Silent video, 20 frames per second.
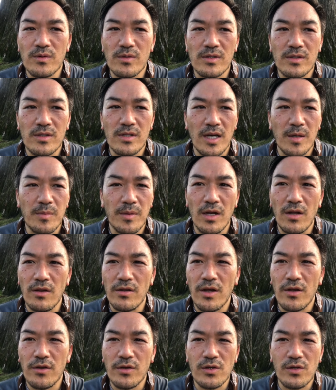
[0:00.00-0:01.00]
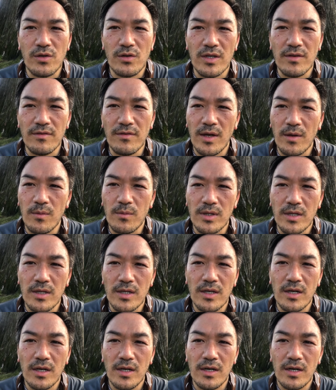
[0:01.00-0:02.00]
talk about all the other grief that
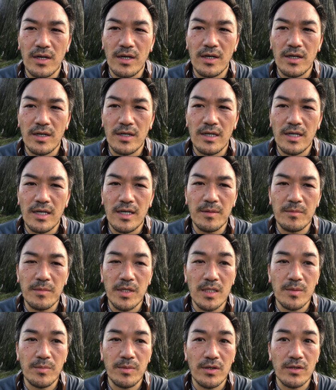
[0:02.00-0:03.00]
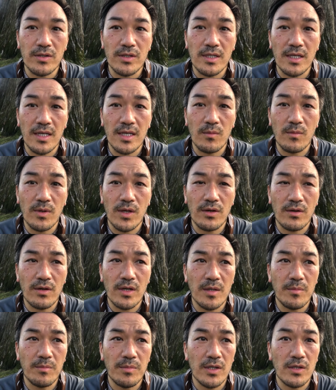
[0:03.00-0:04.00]
we are experiencing, whether
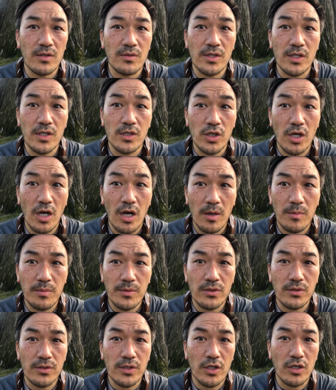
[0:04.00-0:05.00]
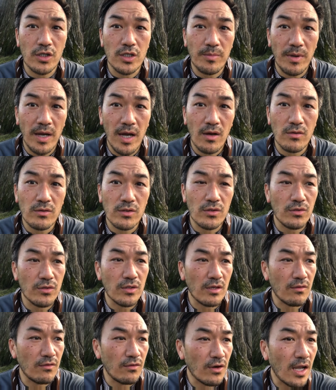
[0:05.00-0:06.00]
it be losing jobs, losing your spouse,
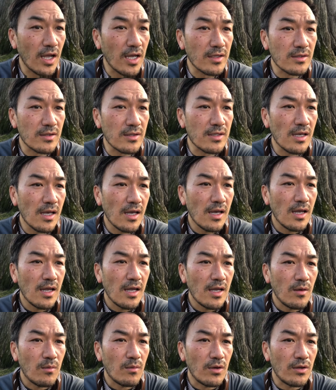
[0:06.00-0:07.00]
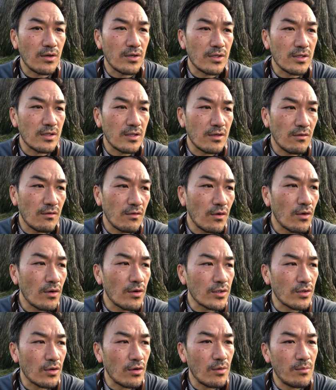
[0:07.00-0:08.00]
losing friends, whether it's a
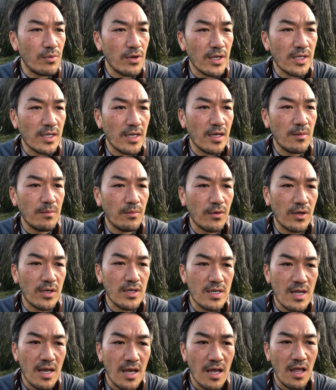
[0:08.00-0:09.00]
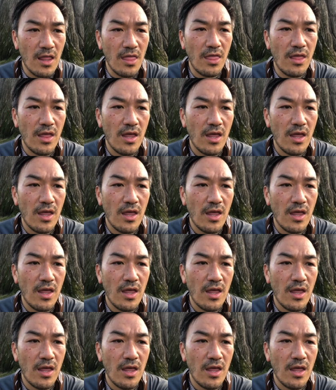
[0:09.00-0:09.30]
divorce or a breakup or death,